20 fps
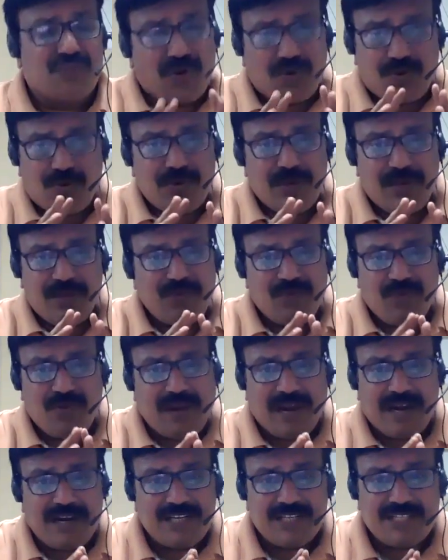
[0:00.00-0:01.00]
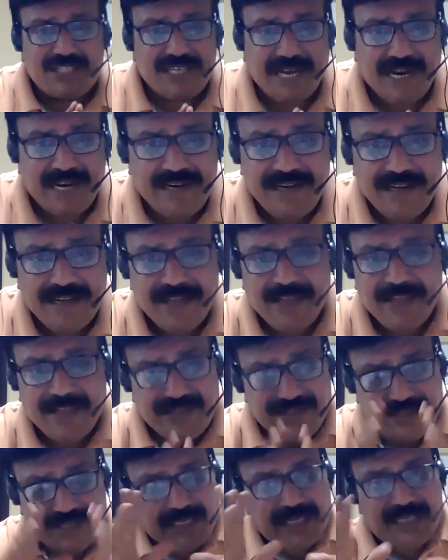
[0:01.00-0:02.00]
Not only you will understand
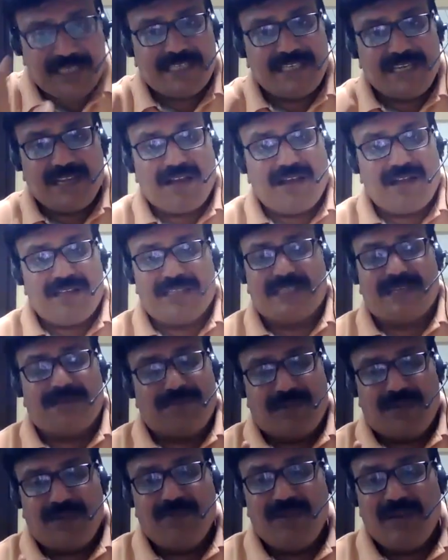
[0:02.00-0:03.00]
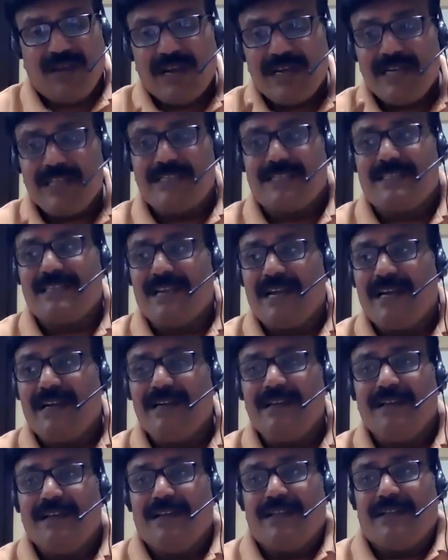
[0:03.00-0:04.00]
the testing concept, you will
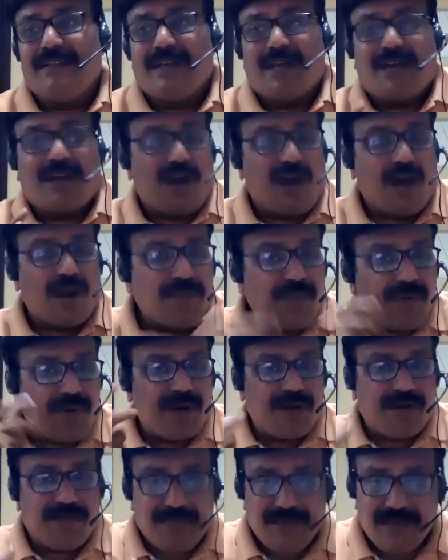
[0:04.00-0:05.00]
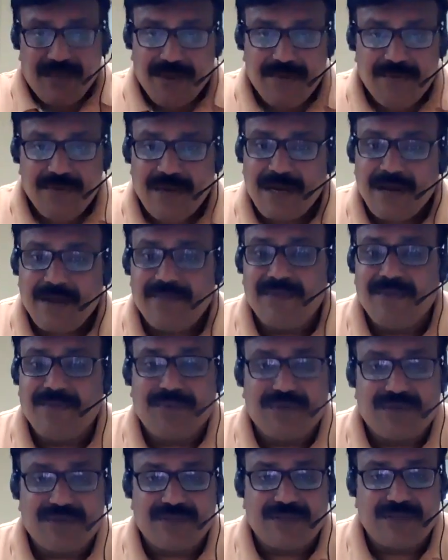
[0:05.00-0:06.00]
understand the corporate behavior of the
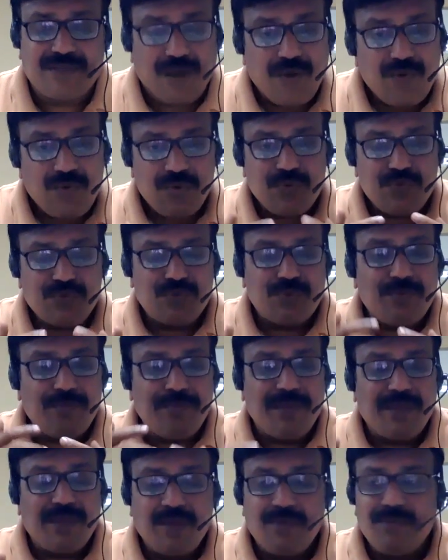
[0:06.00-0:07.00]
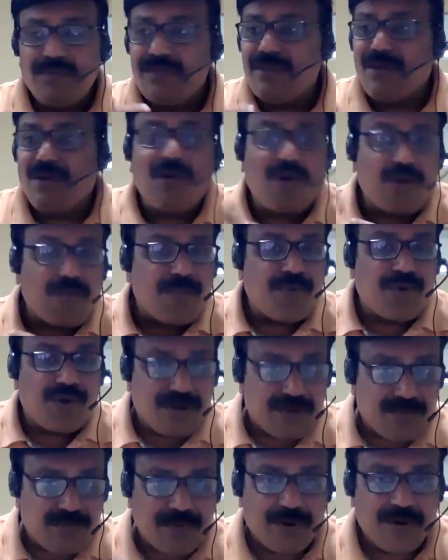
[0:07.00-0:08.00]
person, how you should behave in the
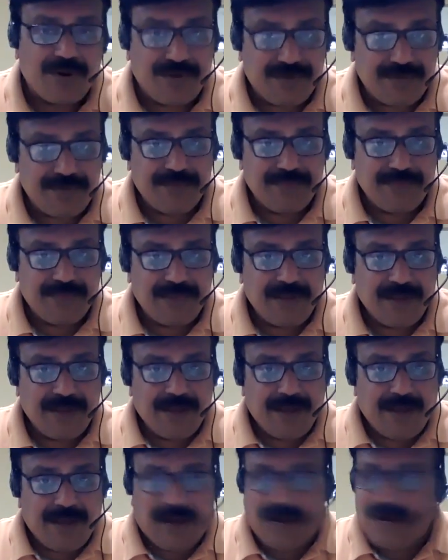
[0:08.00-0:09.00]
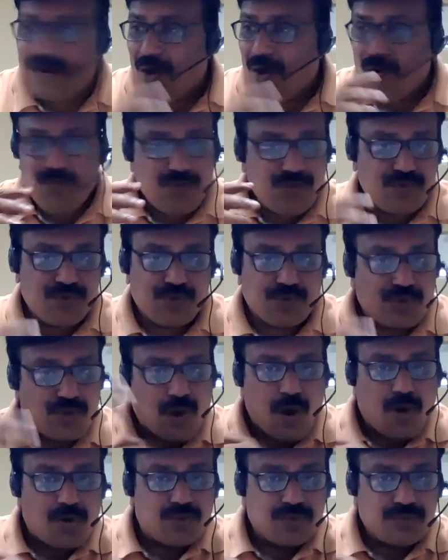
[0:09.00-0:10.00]
corporate world, and how you should
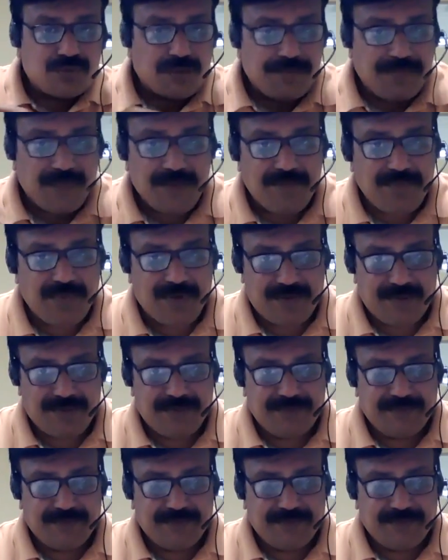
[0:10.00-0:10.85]
talk to the people,